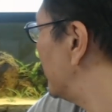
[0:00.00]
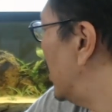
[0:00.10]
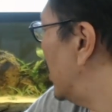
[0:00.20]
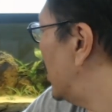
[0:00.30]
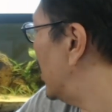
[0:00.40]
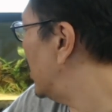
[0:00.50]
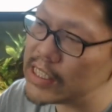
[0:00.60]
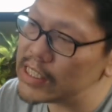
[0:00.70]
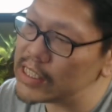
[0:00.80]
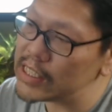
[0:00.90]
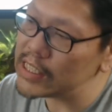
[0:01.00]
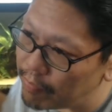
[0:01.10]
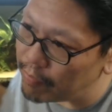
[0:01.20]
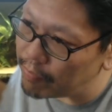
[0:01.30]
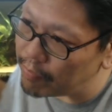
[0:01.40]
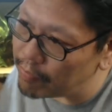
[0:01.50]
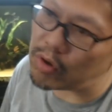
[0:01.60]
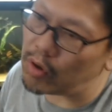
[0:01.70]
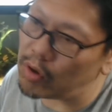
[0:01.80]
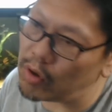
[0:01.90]
I just used
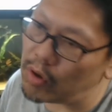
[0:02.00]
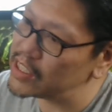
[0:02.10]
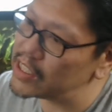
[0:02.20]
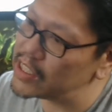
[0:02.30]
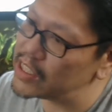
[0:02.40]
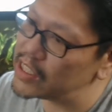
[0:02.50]
soil in this tank.